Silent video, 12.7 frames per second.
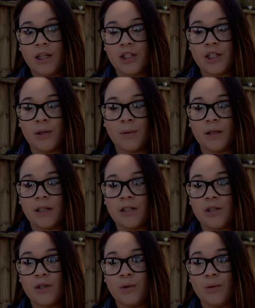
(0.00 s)
She wanted
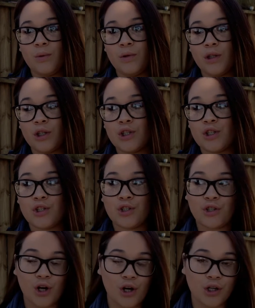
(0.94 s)
to look
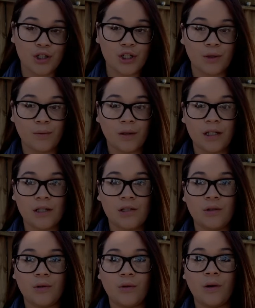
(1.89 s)
strong, she wanted
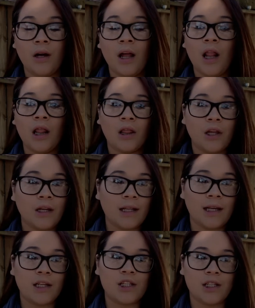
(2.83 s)
to look
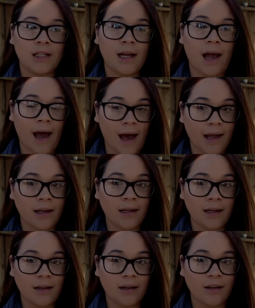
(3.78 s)
like she had it